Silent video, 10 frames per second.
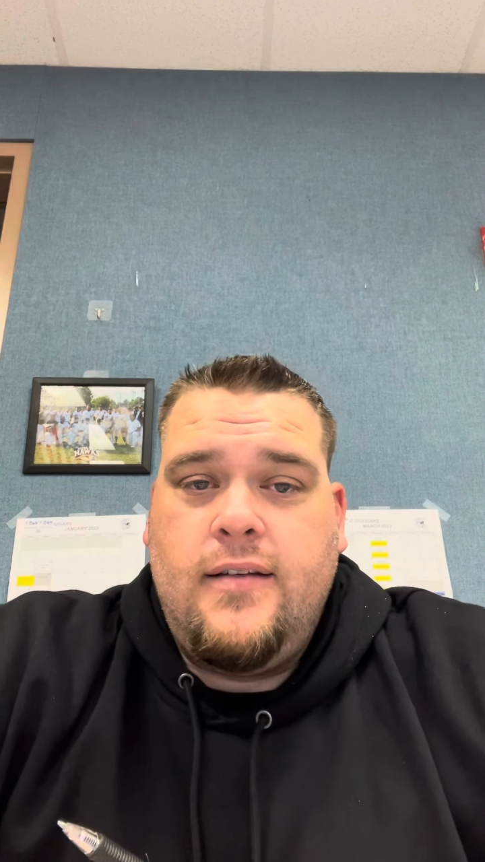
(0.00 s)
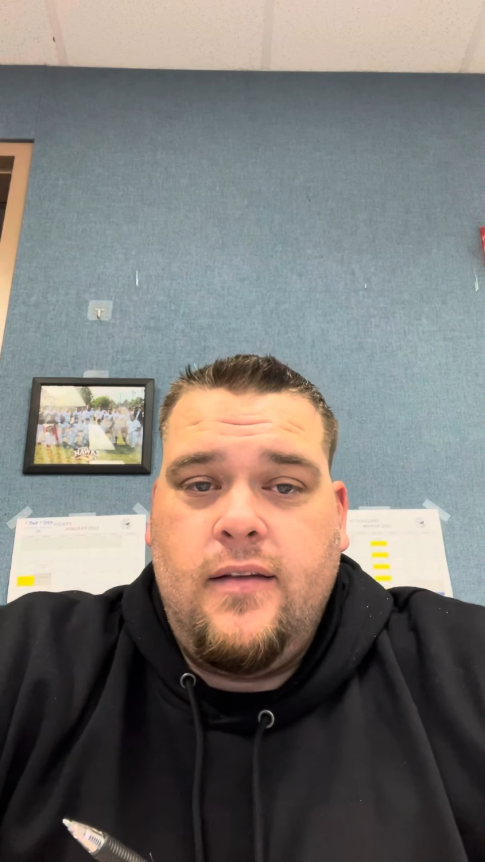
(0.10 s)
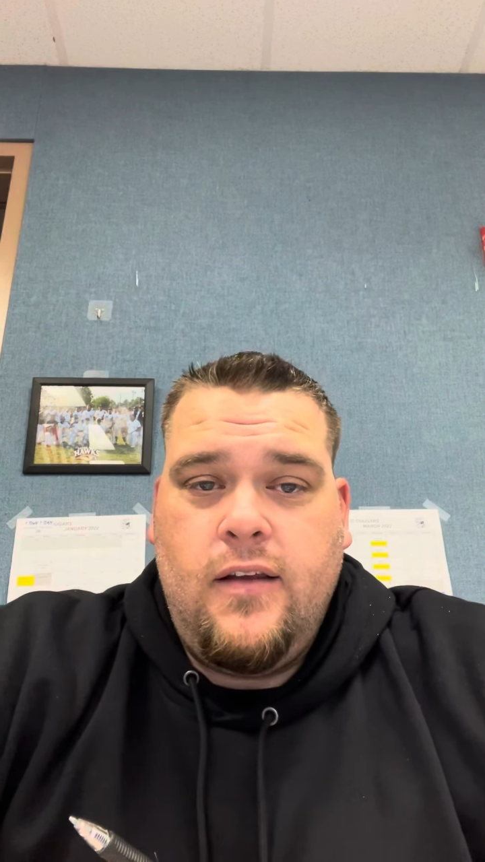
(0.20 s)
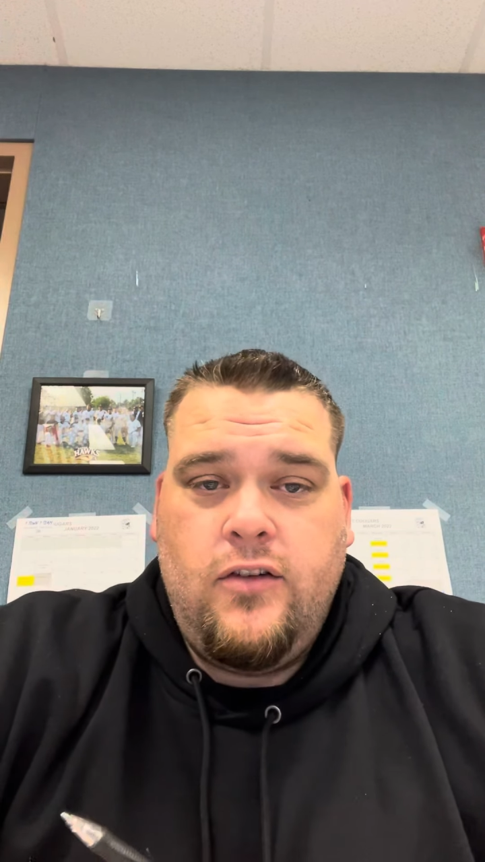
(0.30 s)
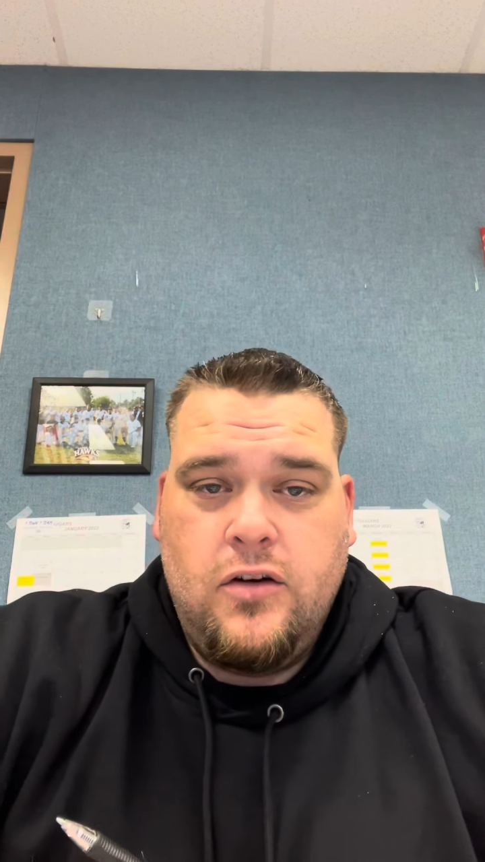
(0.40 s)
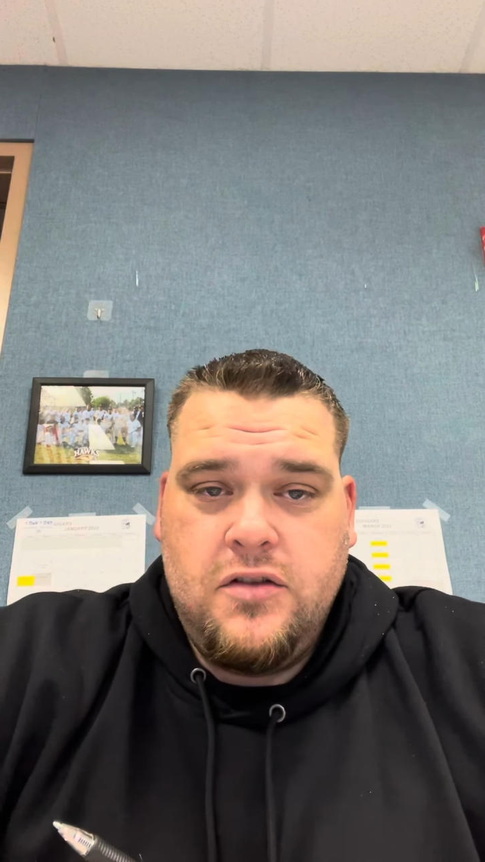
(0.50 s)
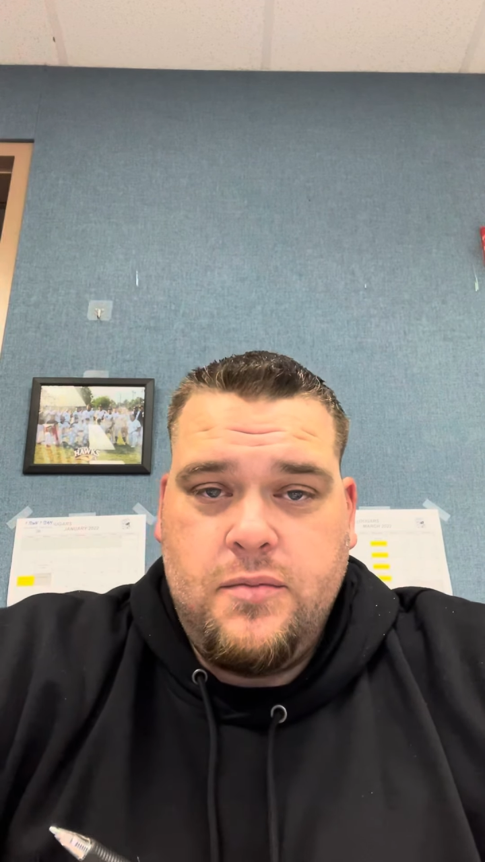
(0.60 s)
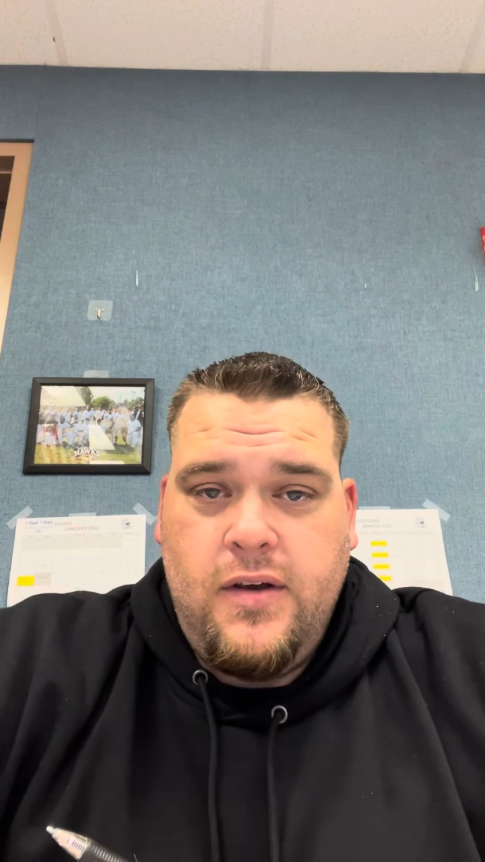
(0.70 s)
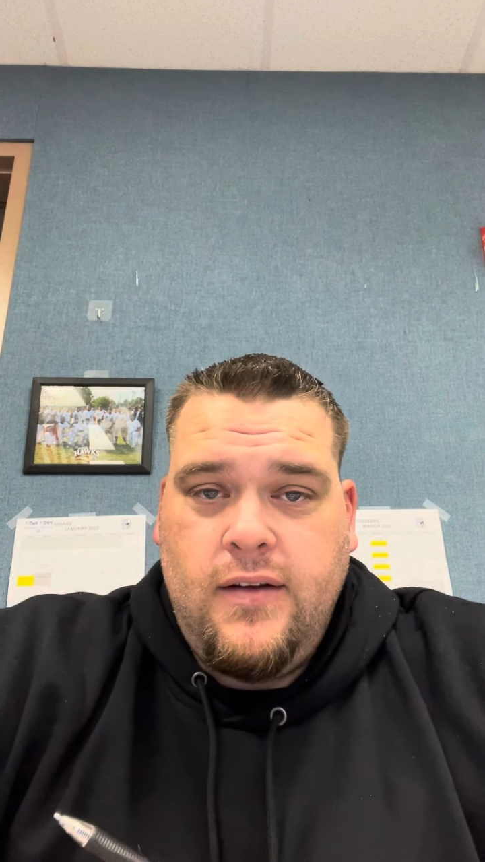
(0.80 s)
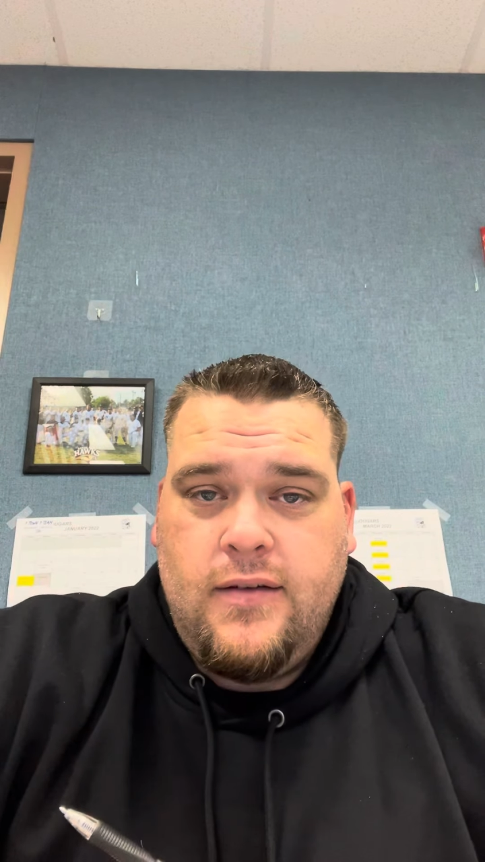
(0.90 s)
and they chose
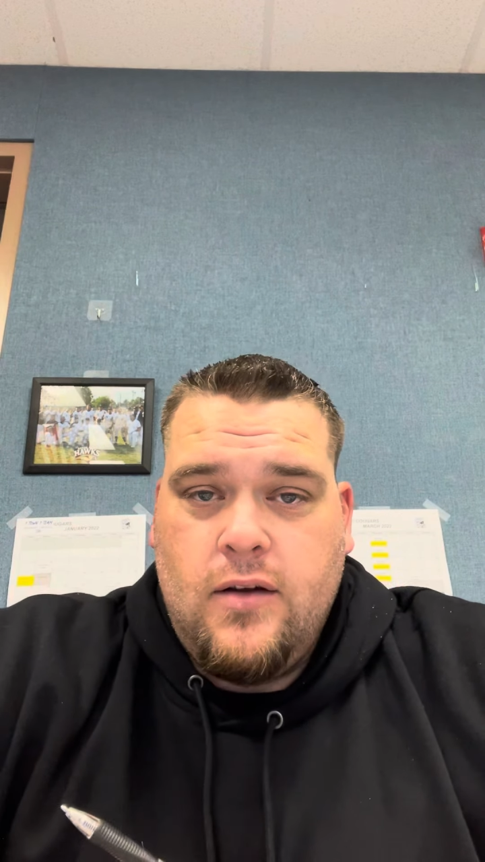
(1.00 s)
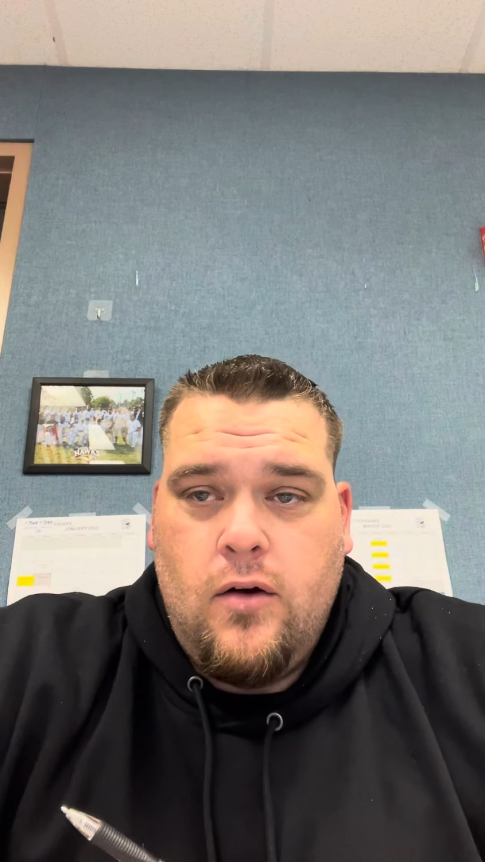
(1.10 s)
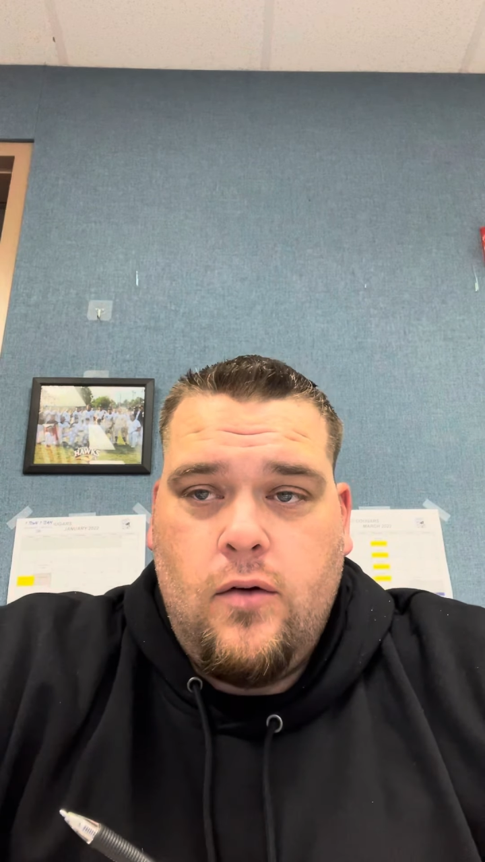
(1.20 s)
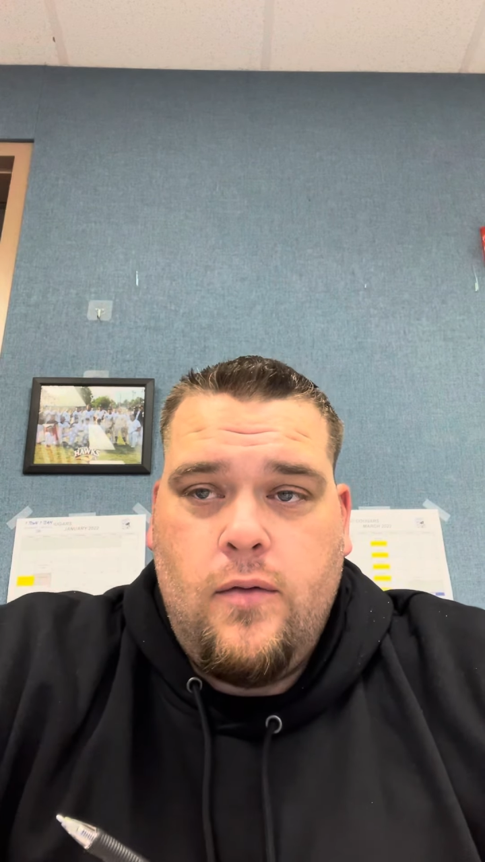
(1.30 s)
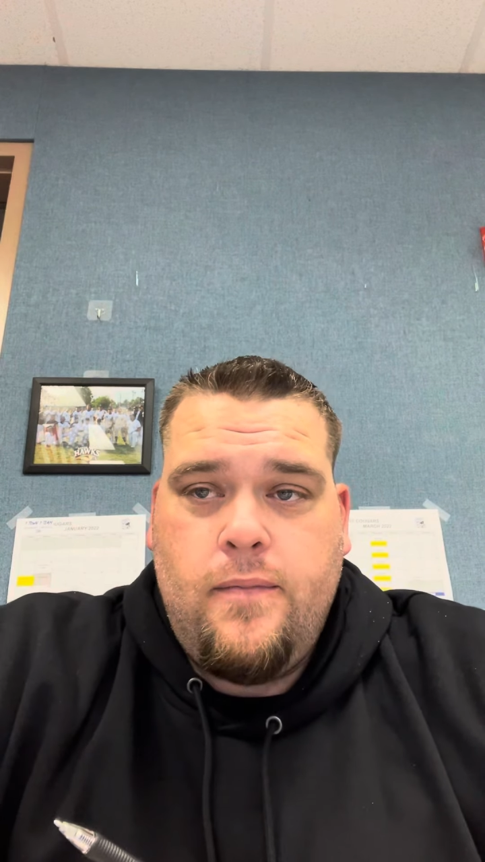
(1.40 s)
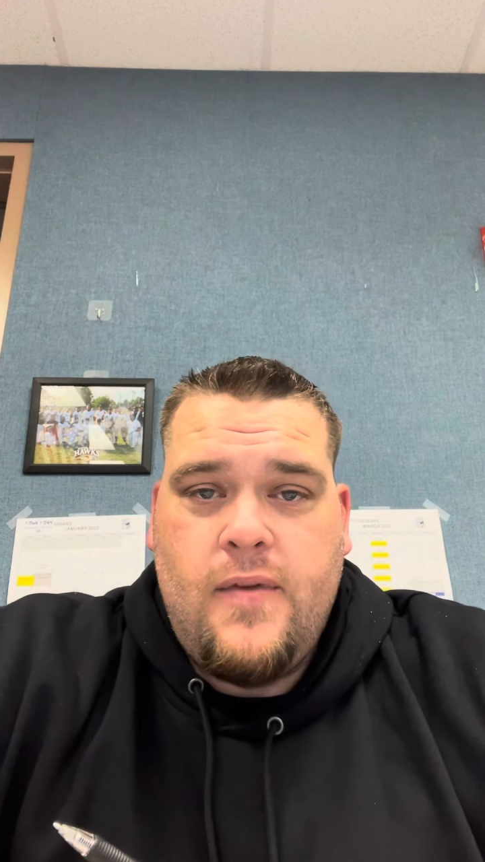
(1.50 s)
me, so